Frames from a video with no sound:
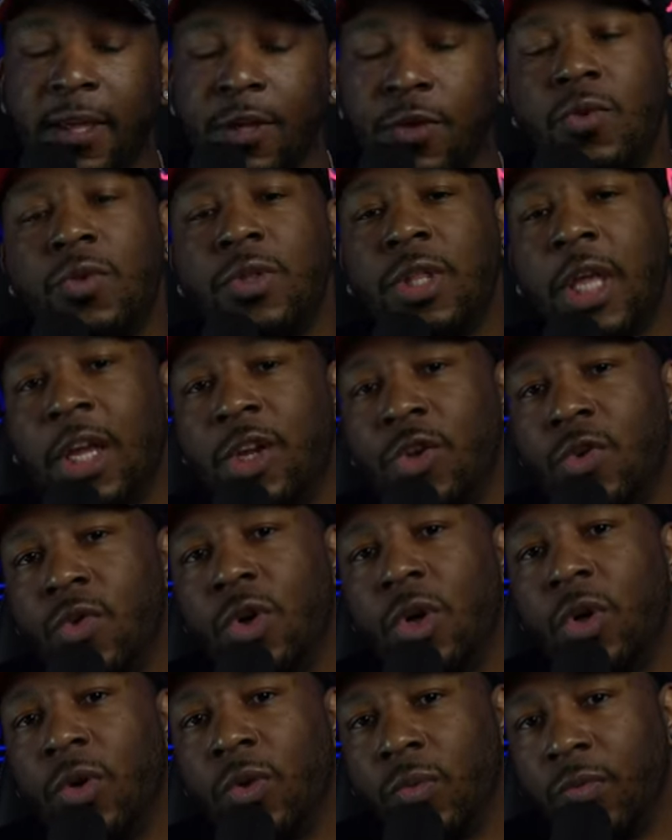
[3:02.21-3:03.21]
And you
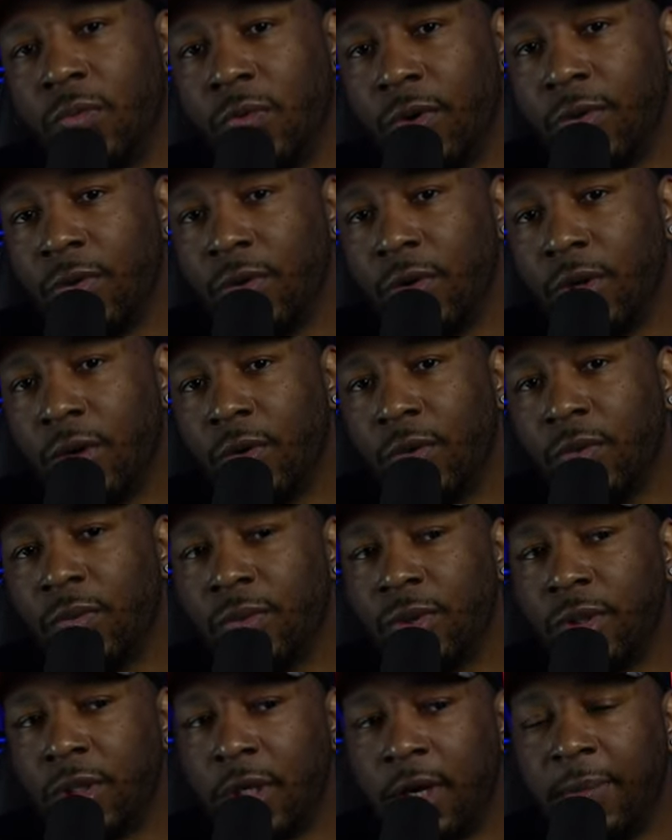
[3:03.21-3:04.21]
think you're going to, you
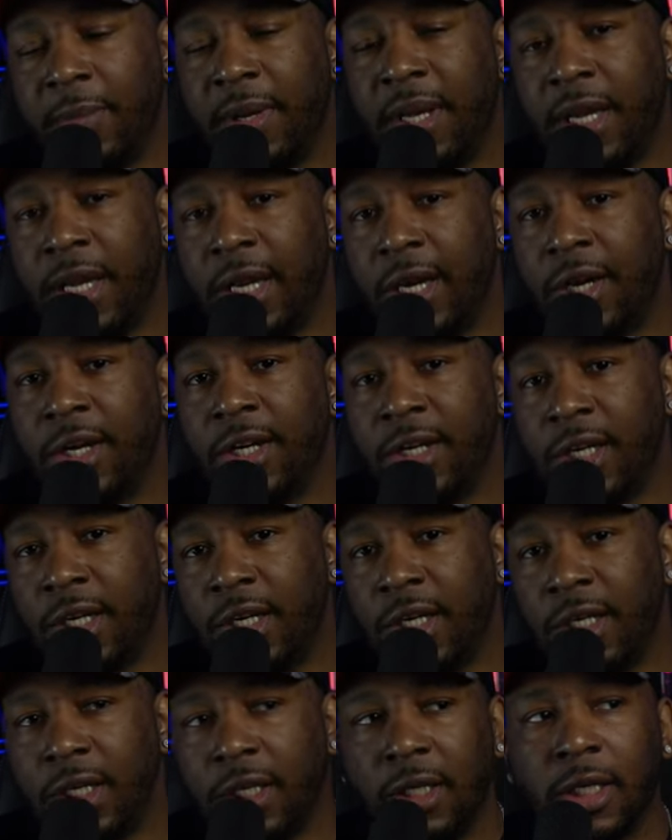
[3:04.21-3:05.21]
know, come in here
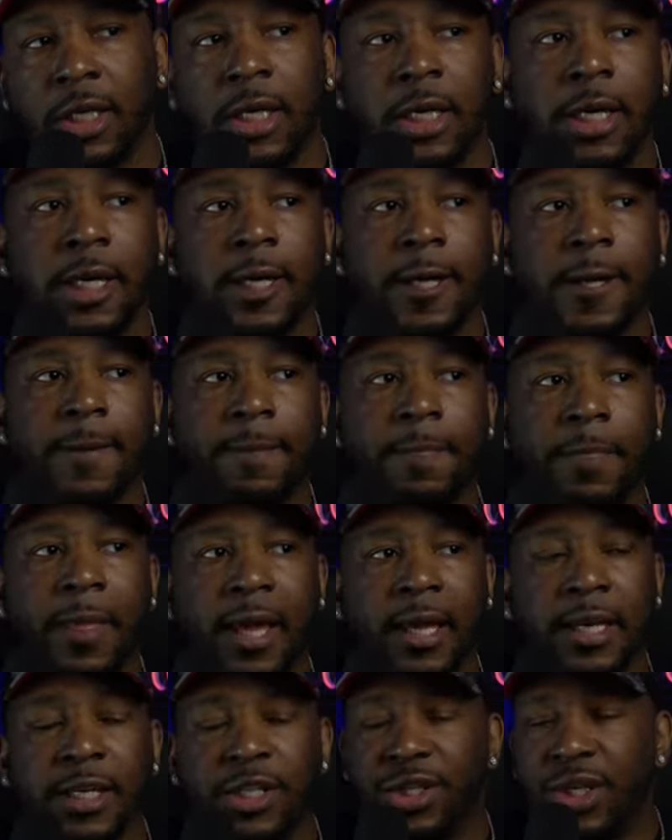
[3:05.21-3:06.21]
young
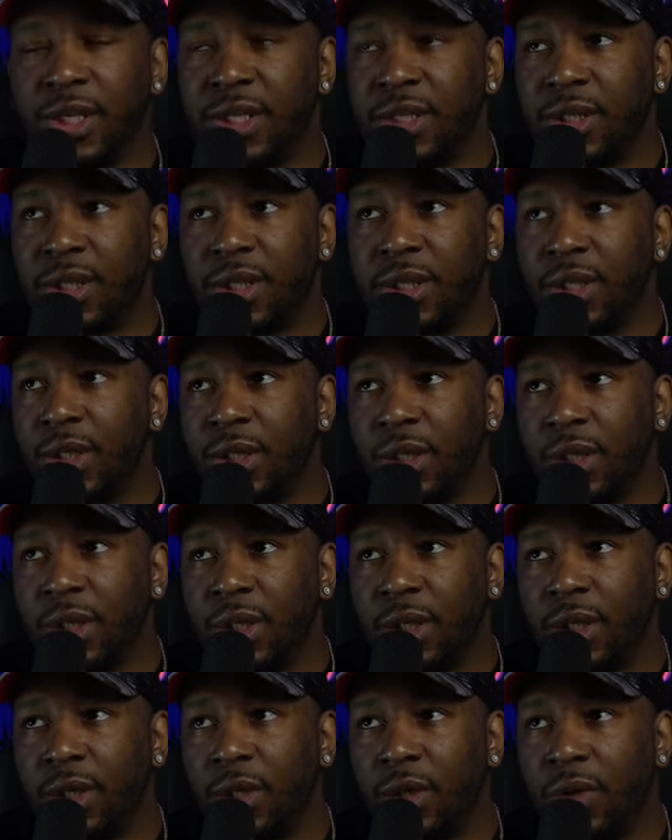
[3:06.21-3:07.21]
and just
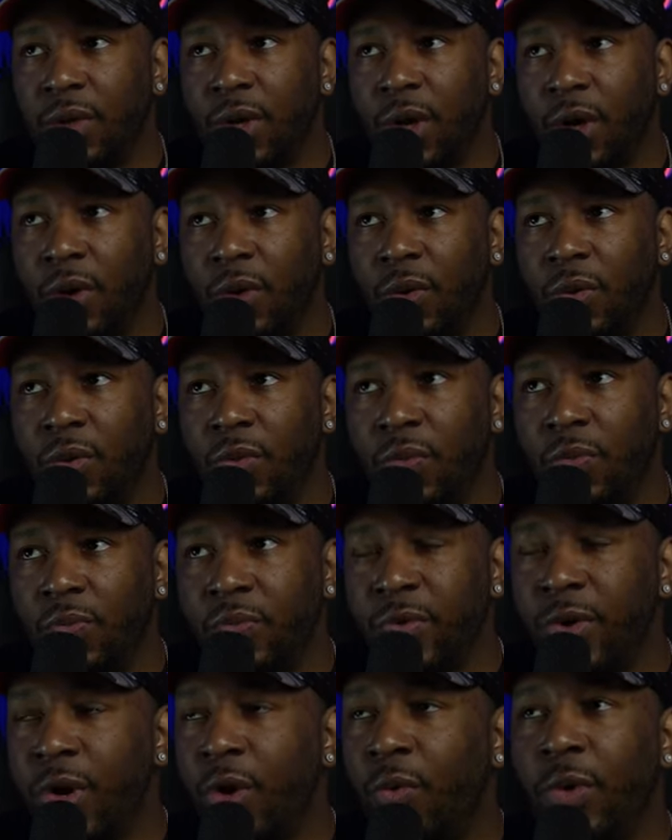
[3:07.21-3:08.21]
you know,
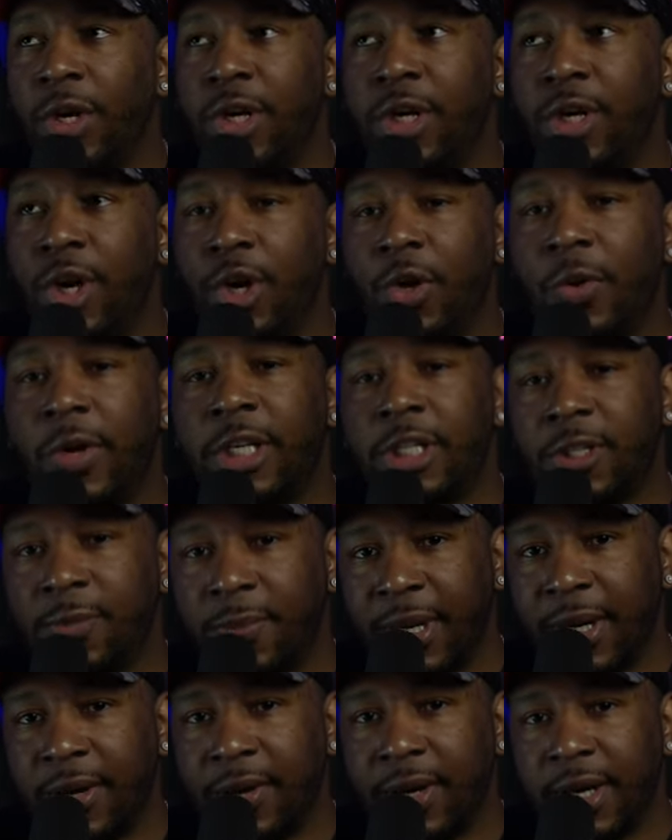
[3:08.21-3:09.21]
no, with no
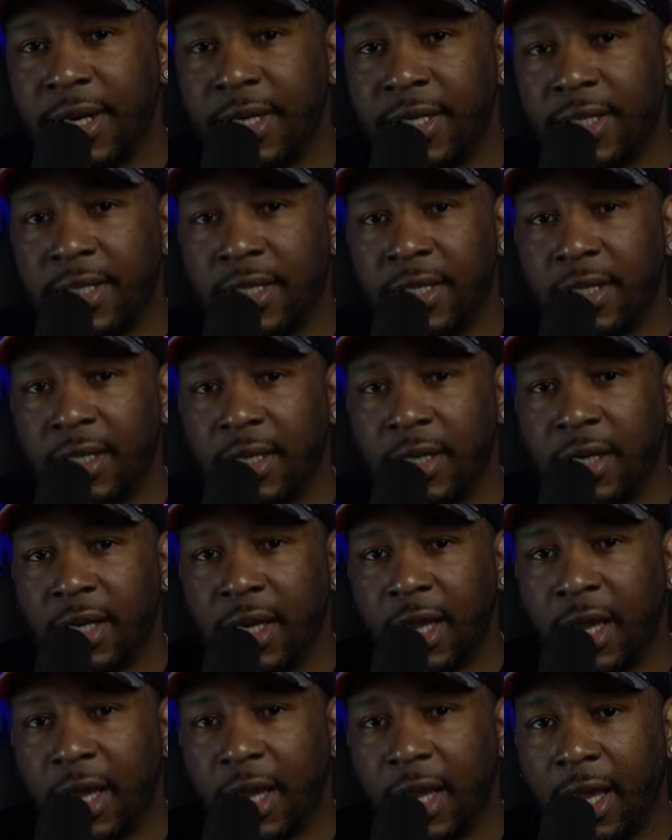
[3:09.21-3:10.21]
experience
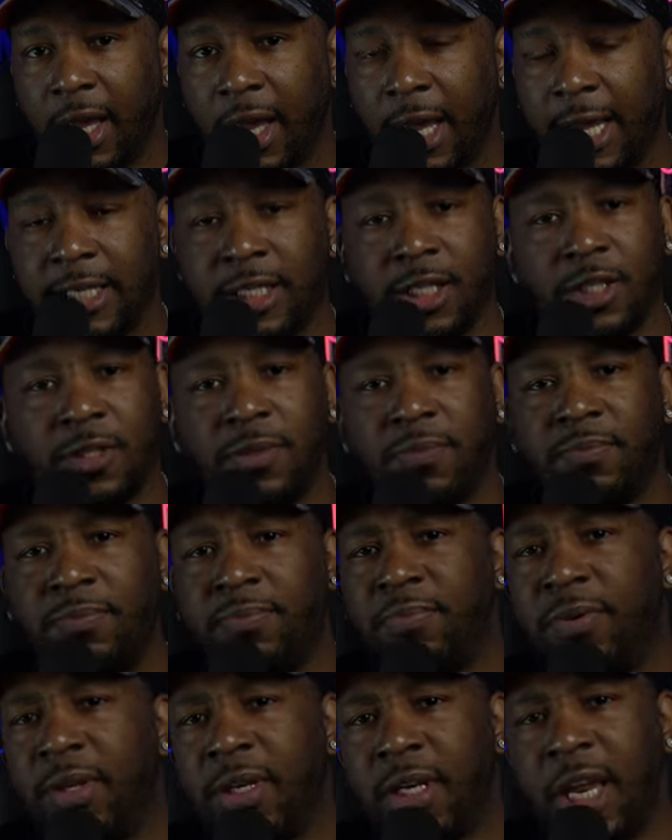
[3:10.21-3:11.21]
and
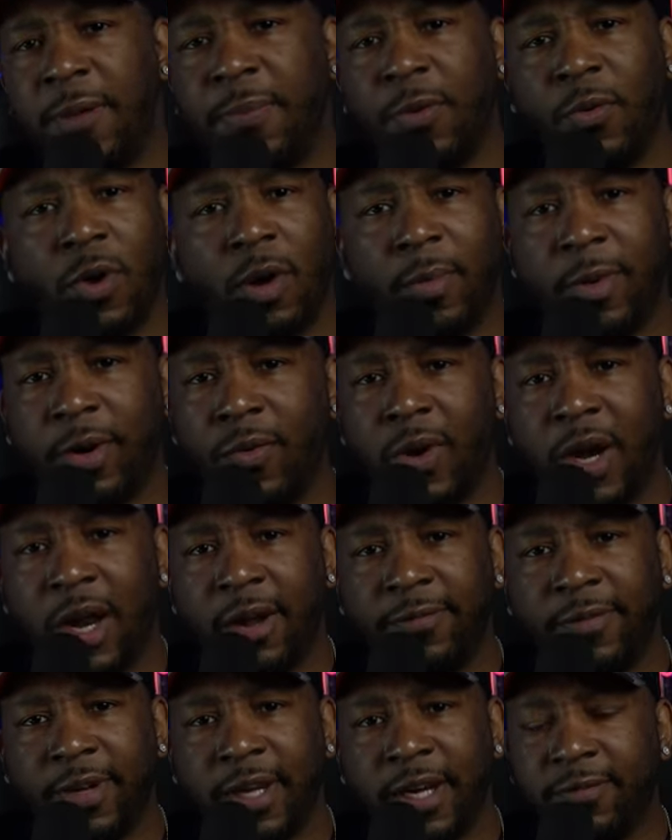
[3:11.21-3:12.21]
just keep a woman
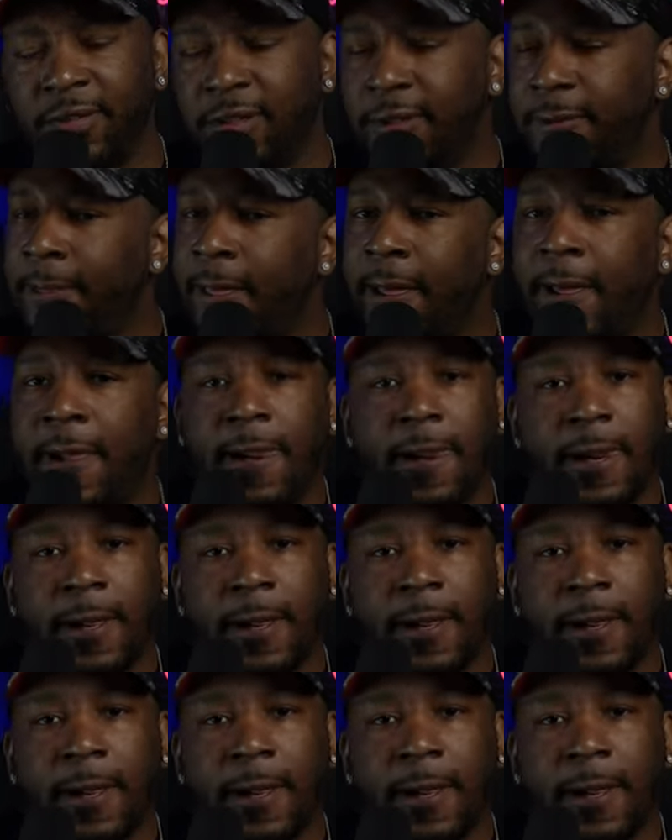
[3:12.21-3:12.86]
around forever.